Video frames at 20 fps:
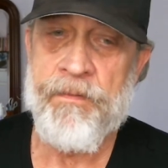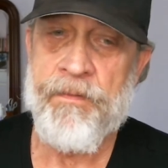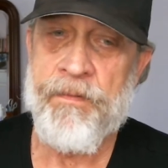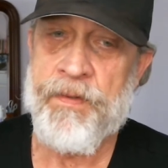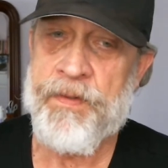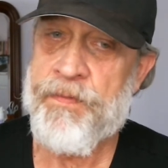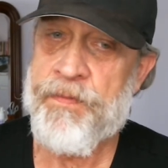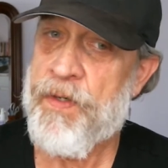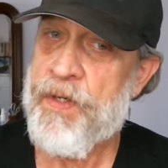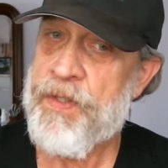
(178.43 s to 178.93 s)

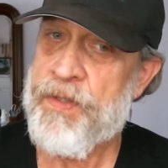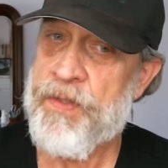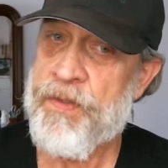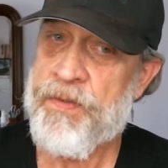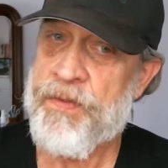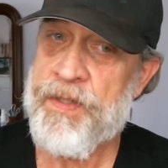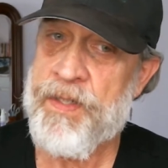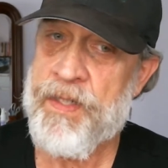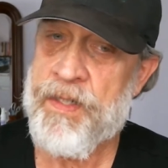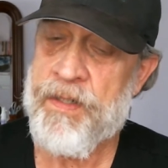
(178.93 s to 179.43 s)
It's very
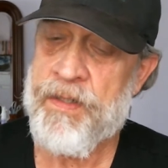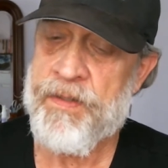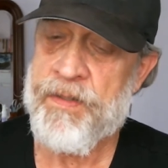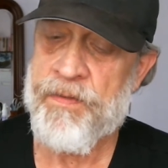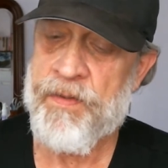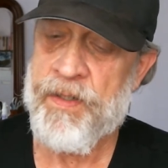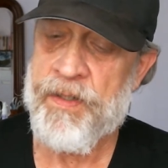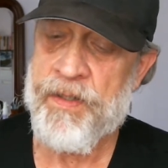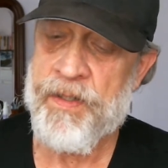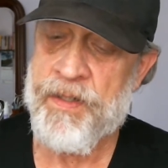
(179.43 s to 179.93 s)
juicy here. It's
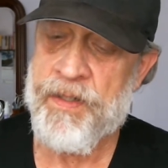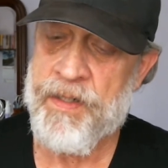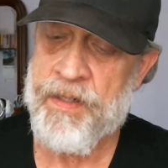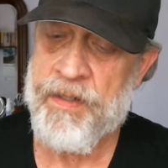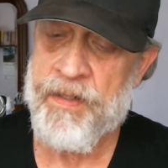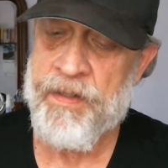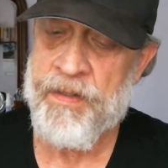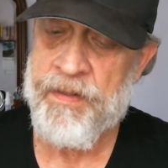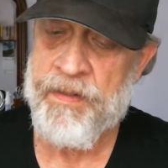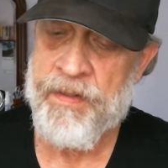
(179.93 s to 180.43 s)
very good here.
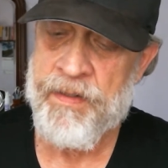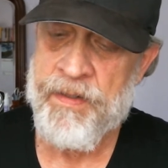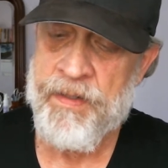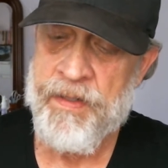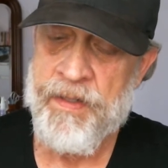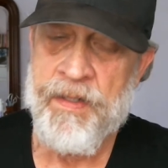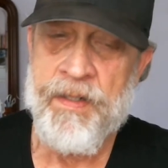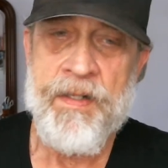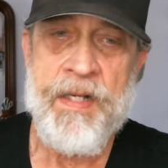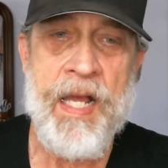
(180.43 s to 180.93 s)

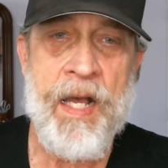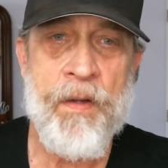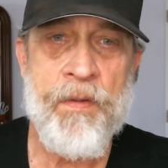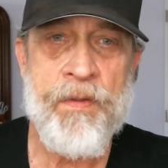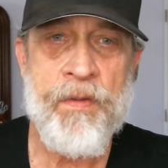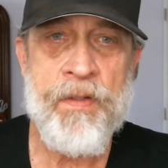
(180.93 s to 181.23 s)
Now I'll do